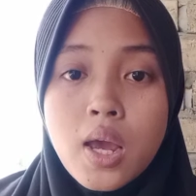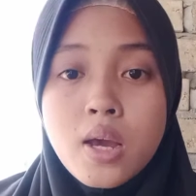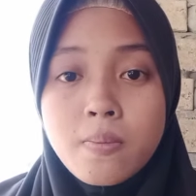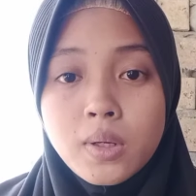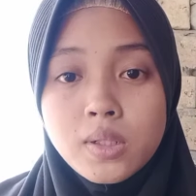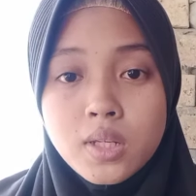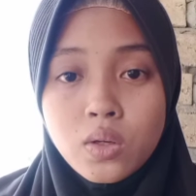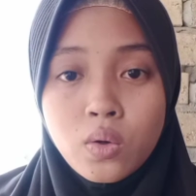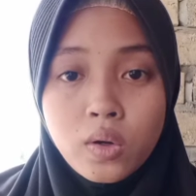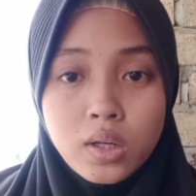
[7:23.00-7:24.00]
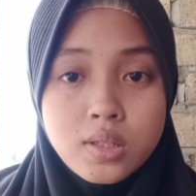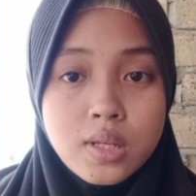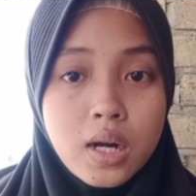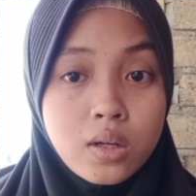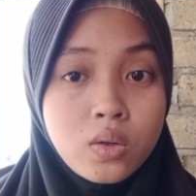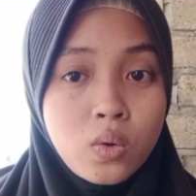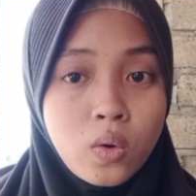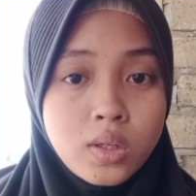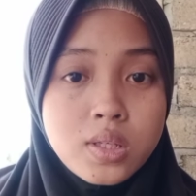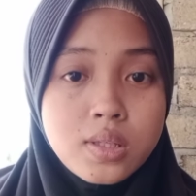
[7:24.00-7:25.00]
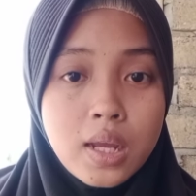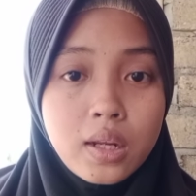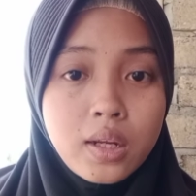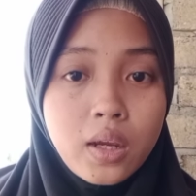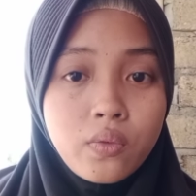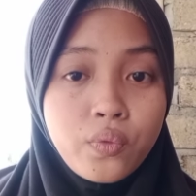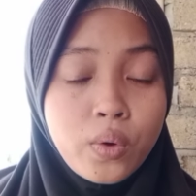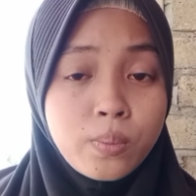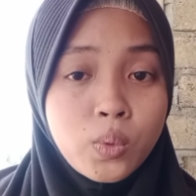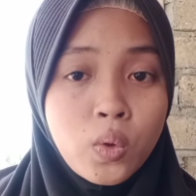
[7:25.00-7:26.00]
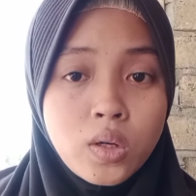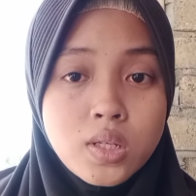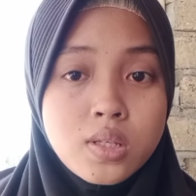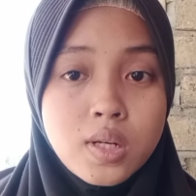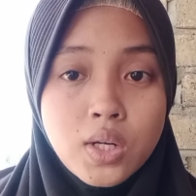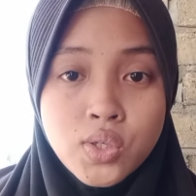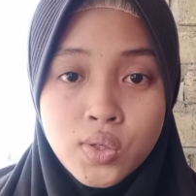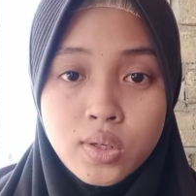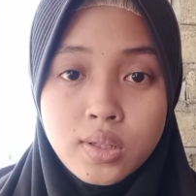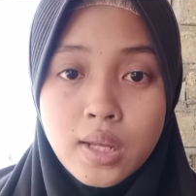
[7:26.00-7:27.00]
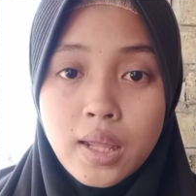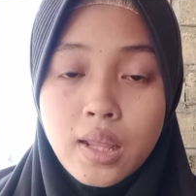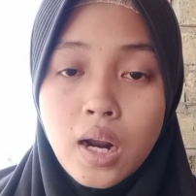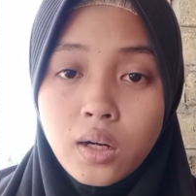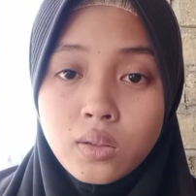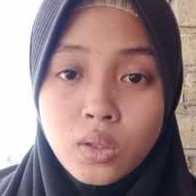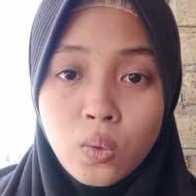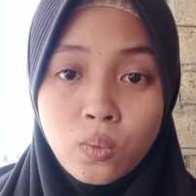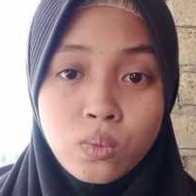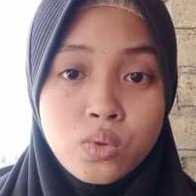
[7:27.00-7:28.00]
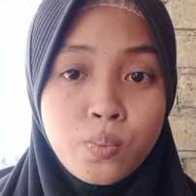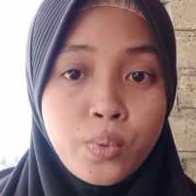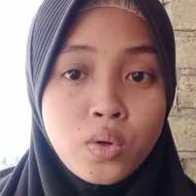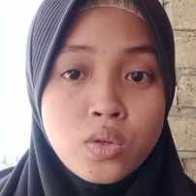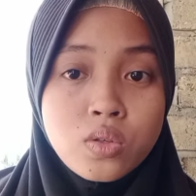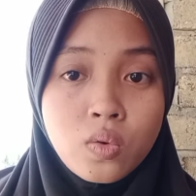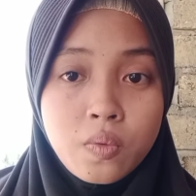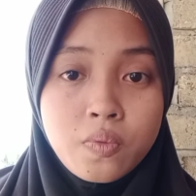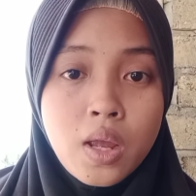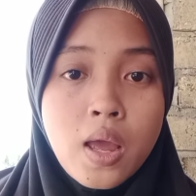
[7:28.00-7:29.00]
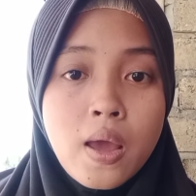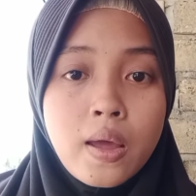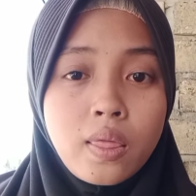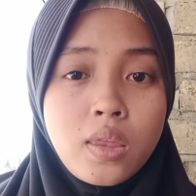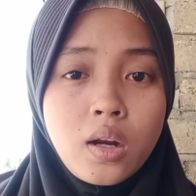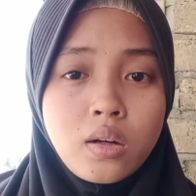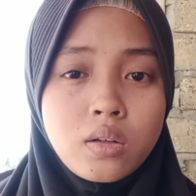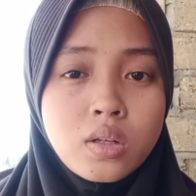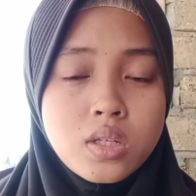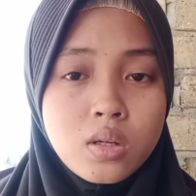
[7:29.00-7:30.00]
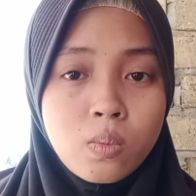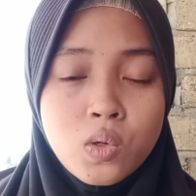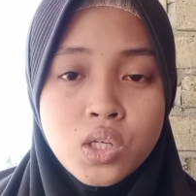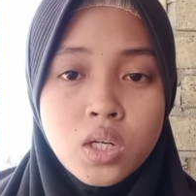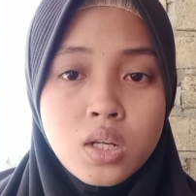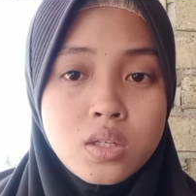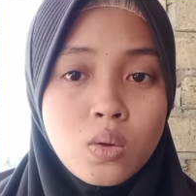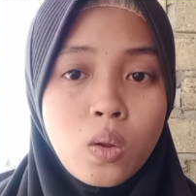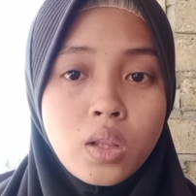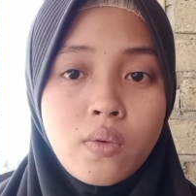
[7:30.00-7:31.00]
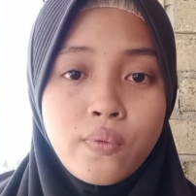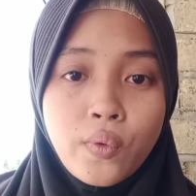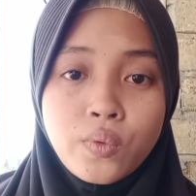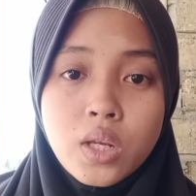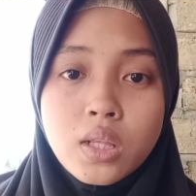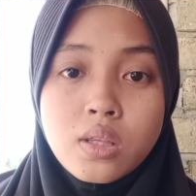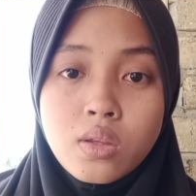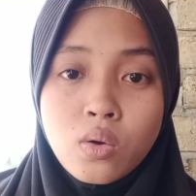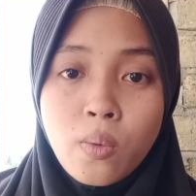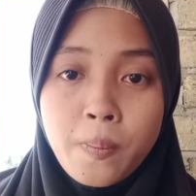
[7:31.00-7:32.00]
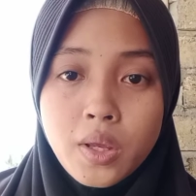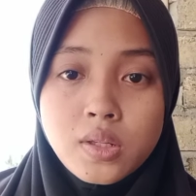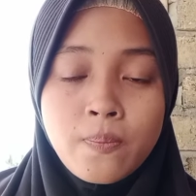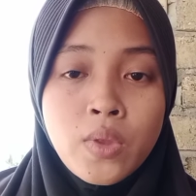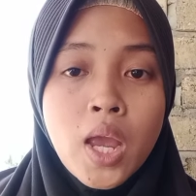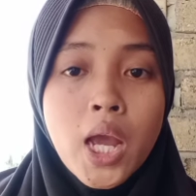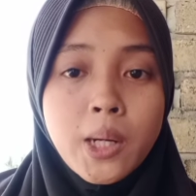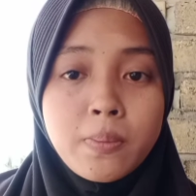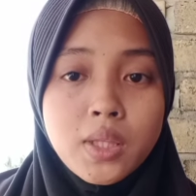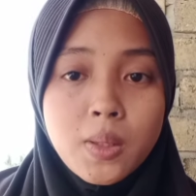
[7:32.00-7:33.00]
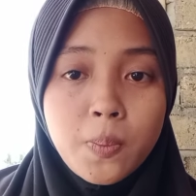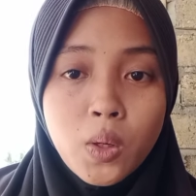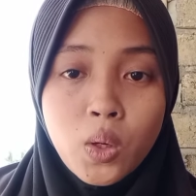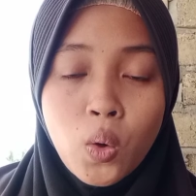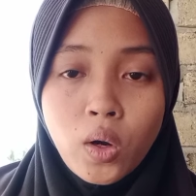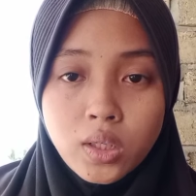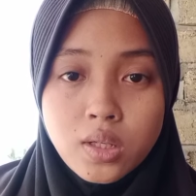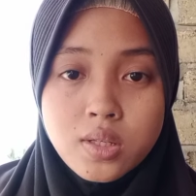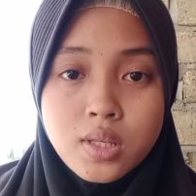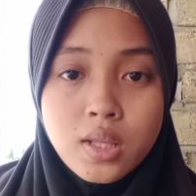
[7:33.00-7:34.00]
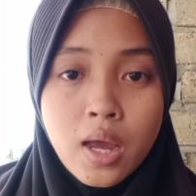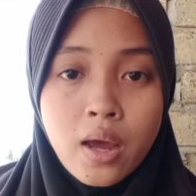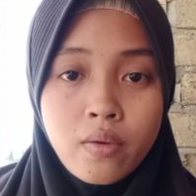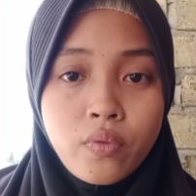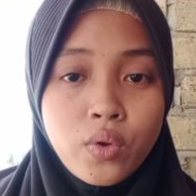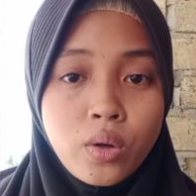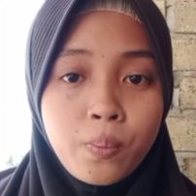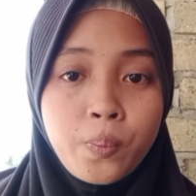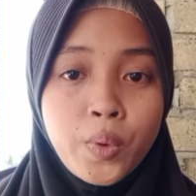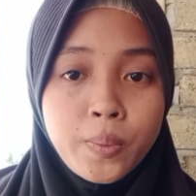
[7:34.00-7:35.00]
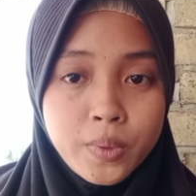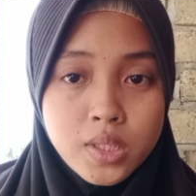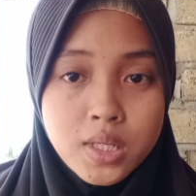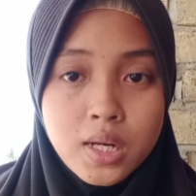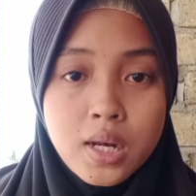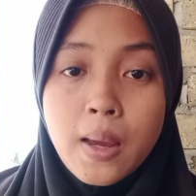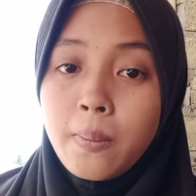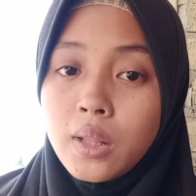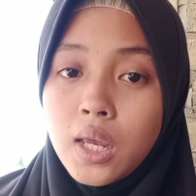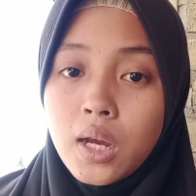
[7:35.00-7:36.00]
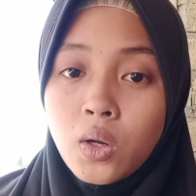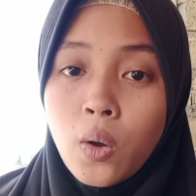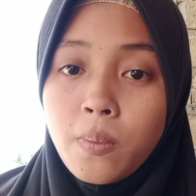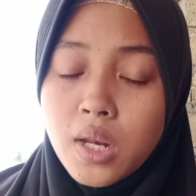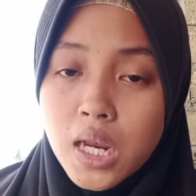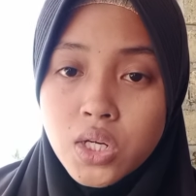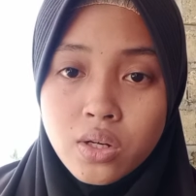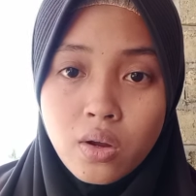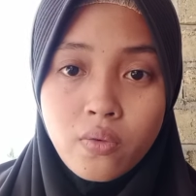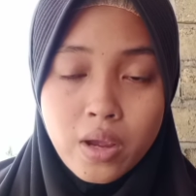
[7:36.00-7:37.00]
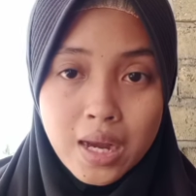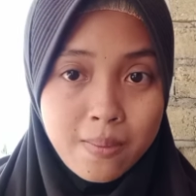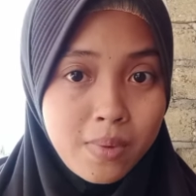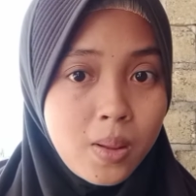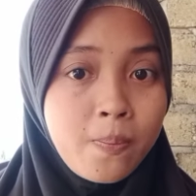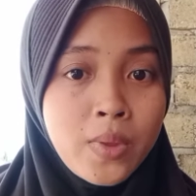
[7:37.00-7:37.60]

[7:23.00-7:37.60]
Hermatic corals are corals that come from coral structures that are known to produce reefs, and their distribution is only found in the tropics. Hermatic corals have unique property, namely a combination of animal